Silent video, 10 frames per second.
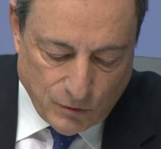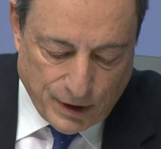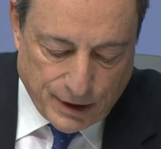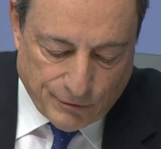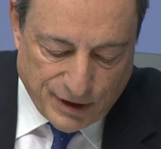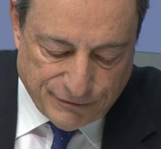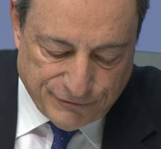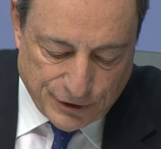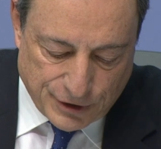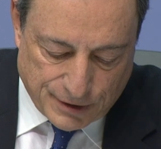We
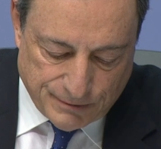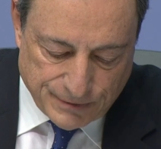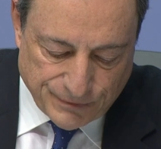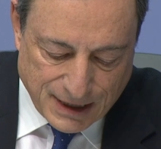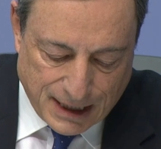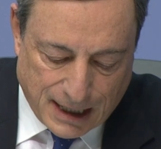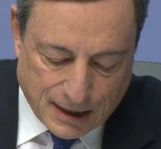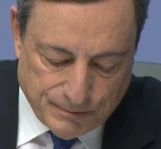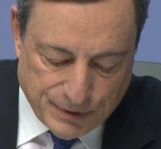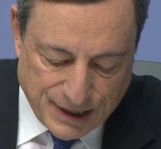reaffirm
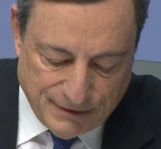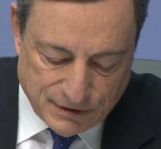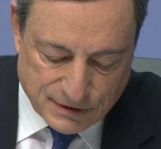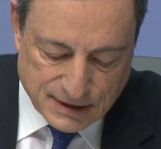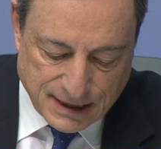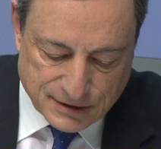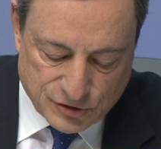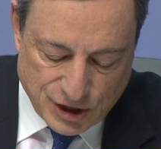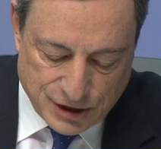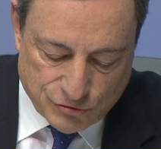our previous
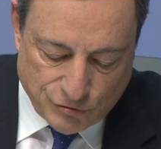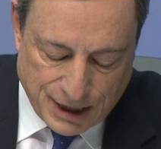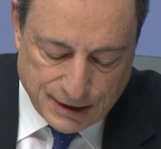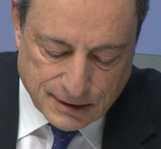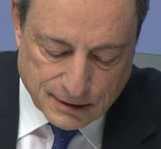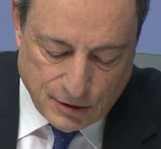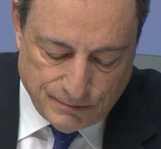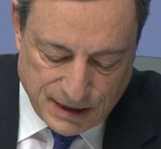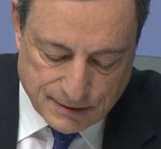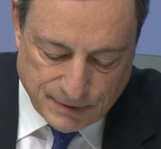exchange rate
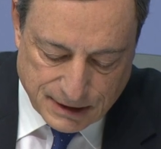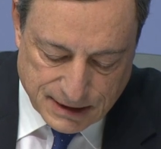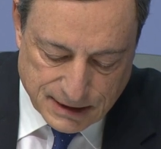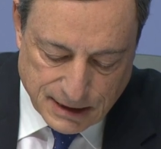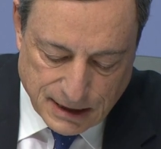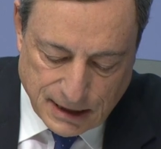commitments,